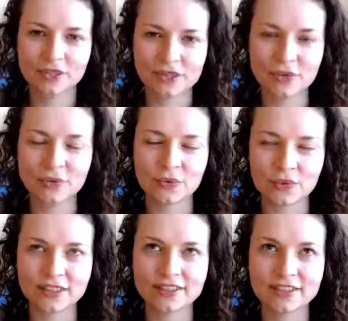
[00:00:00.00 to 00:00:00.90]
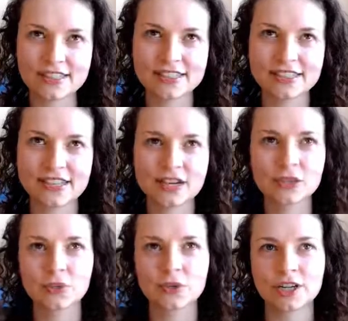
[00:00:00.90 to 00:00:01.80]
So that's exactly
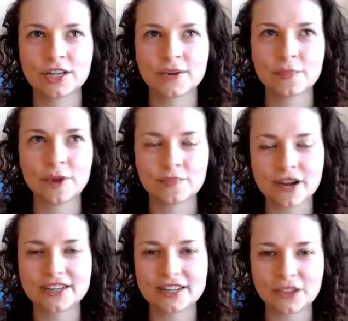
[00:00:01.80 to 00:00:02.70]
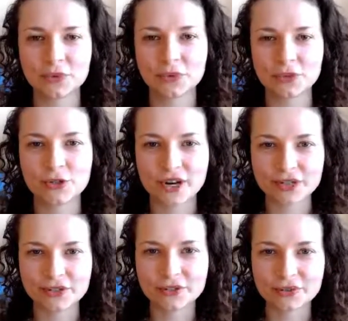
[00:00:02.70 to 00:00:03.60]
what my body, I think, was trying
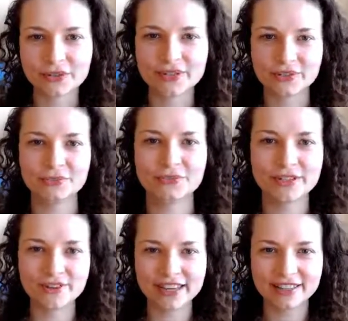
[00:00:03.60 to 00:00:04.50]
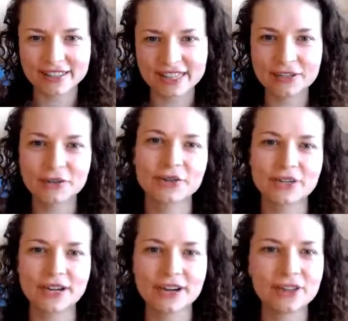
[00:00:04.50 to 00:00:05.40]
to do, is re-regulate
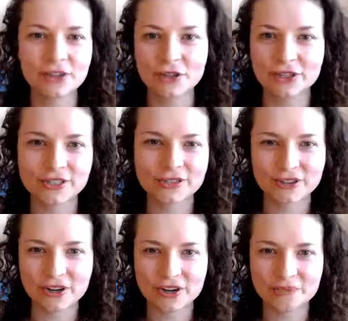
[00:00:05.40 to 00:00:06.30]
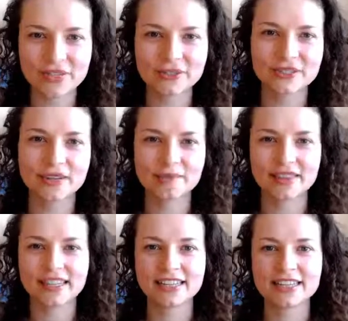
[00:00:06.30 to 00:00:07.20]
or alert or alarm me to some
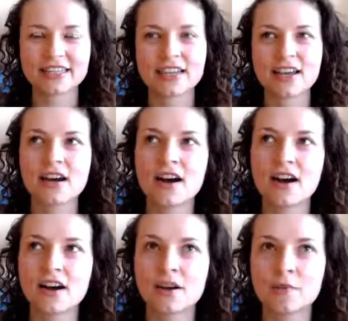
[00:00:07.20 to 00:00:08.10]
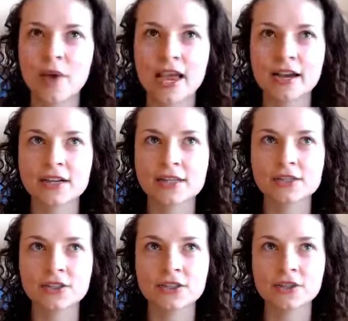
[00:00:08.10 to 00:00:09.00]
things. And
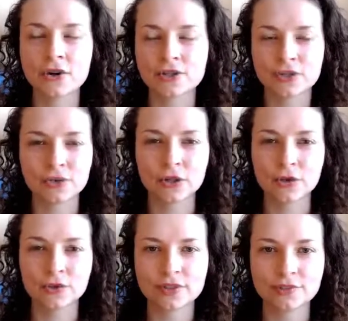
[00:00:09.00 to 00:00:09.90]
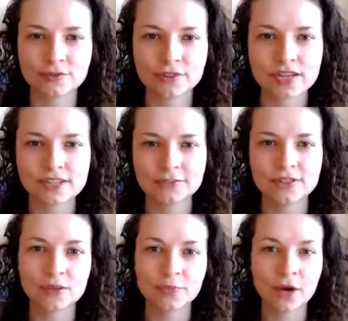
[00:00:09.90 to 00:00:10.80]
there are also, different
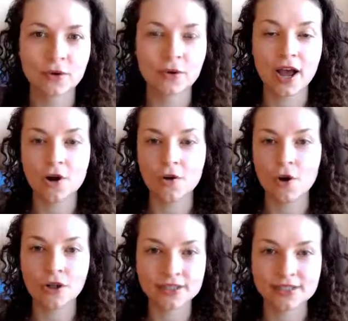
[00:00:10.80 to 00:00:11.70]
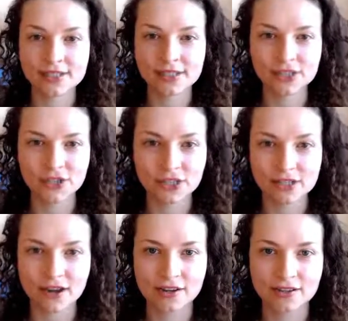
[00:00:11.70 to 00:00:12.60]
philosophies about how all disease starts
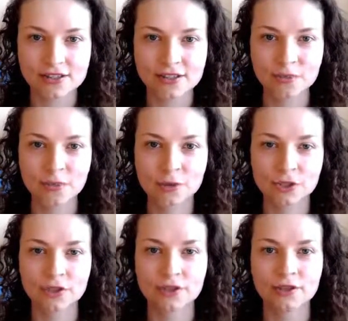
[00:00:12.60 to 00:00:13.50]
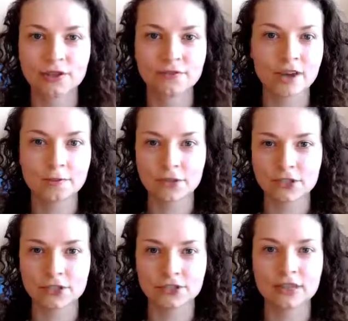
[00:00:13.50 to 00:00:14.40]
on this emotional,
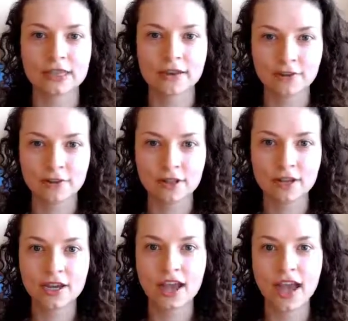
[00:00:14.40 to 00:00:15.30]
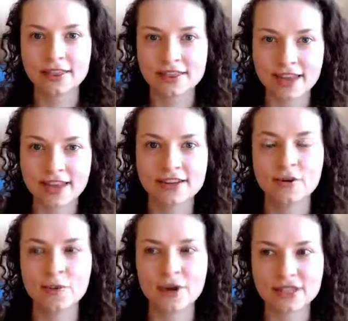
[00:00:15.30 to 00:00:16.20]
vibrational level. Mm-hmm. And
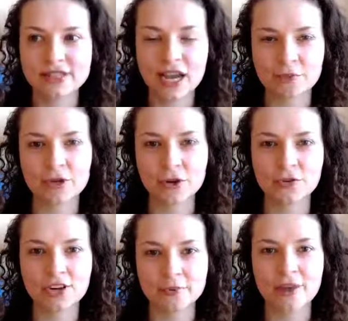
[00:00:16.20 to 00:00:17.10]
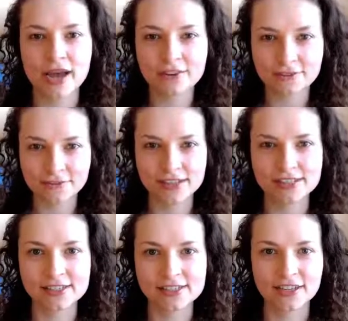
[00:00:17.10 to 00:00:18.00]
then by the time it already
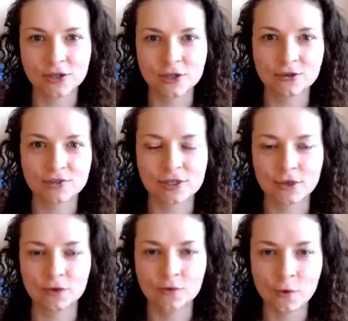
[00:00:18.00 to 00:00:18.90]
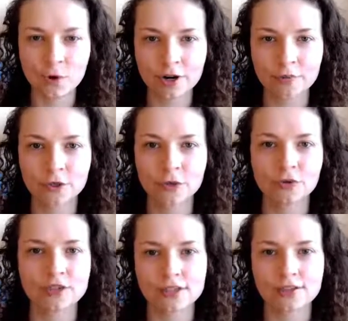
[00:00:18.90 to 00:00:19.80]
manifests in your physical form,
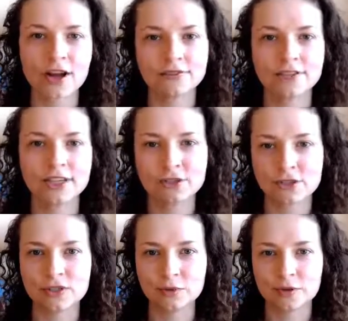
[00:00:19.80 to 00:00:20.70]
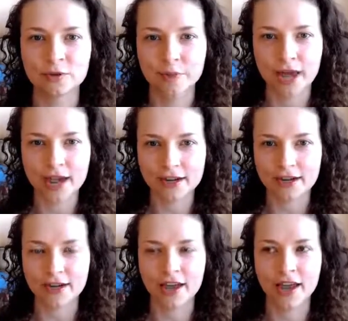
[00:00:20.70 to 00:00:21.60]
there's a lot of layers to peel back,
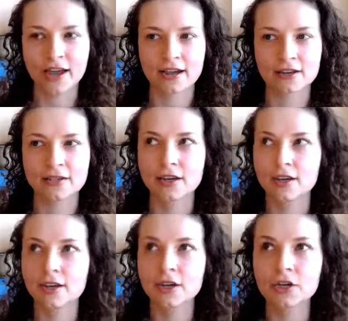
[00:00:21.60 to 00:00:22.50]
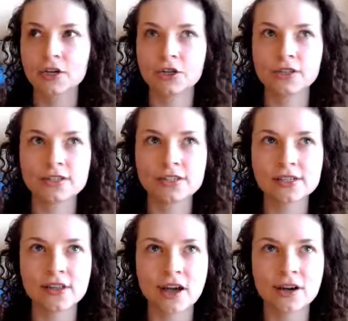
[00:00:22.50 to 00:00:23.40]
and there's a
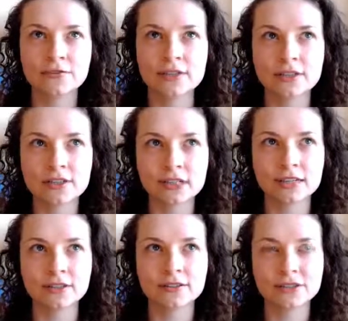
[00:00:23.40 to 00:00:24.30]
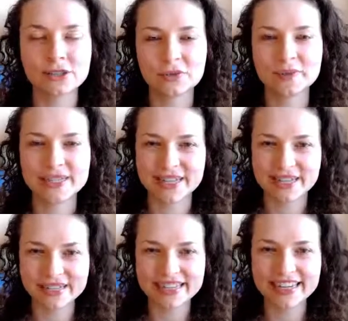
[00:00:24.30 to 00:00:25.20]
lot of healing to be
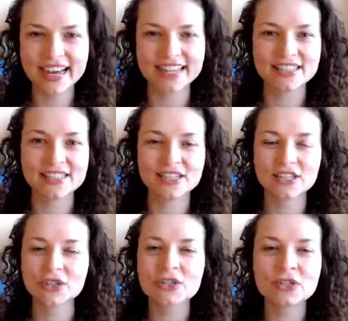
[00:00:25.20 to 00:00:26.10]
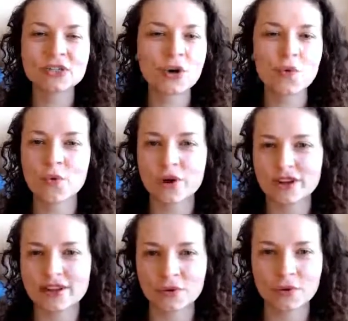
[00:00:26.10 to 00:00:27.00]
done. And there is no
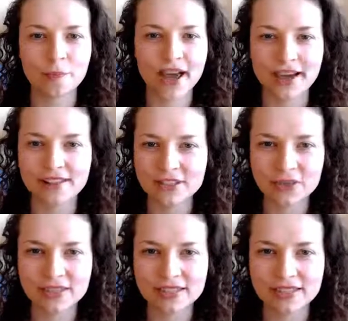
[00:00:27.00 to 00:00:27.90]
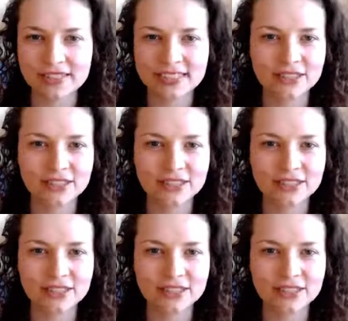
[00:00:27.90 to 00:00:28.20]
one path to healing.